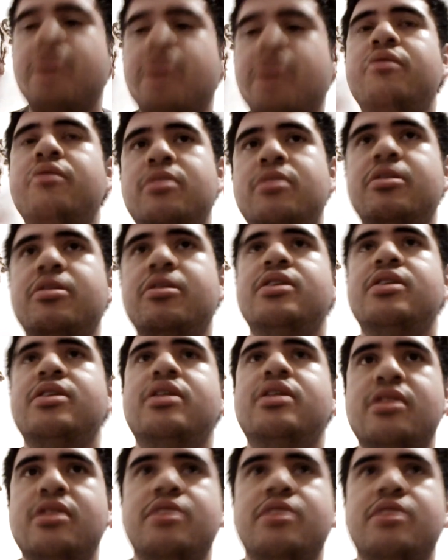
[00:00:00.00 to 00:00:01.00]
it was Liberty
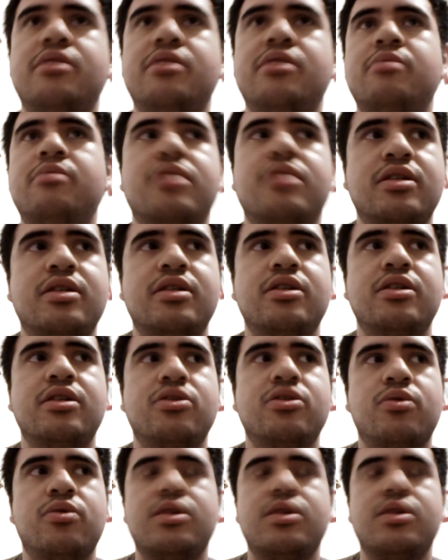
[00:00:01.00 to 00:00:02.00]
City, and C was Liberty City
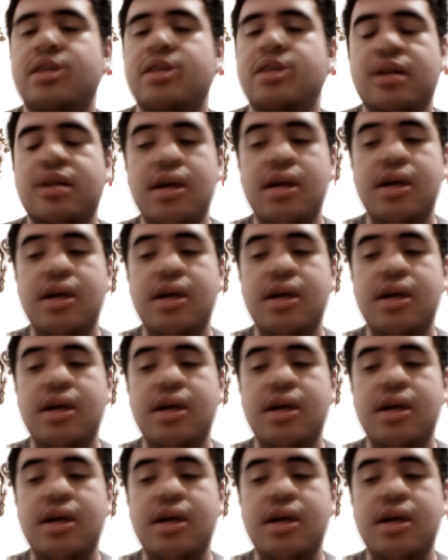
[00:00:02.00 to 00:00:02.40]
Stories, and then